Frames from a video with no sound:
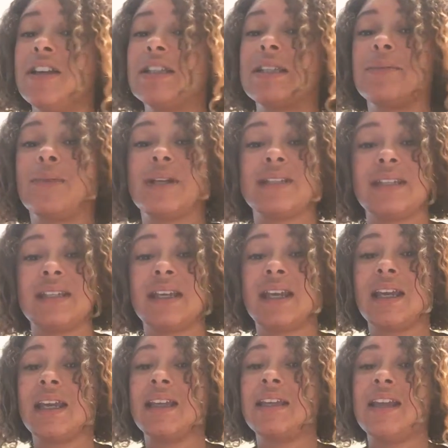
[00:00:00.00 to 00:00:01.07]
So once
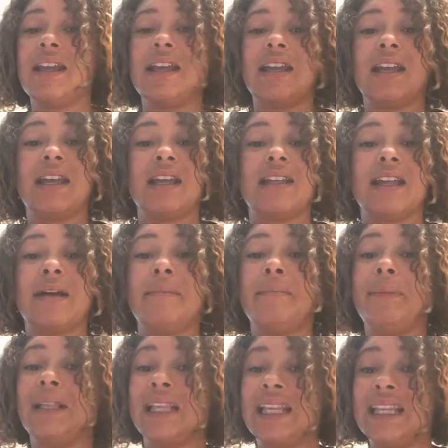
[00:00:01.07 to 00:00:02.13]
again, hit
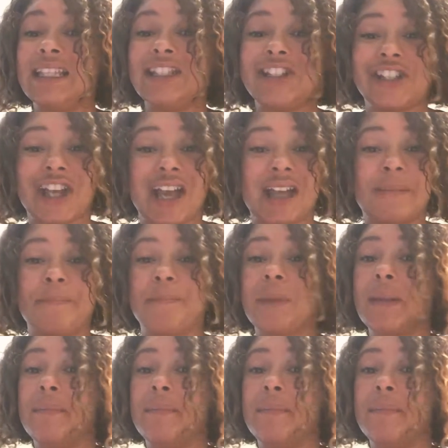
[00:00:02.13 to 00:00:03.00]
up BlendJet,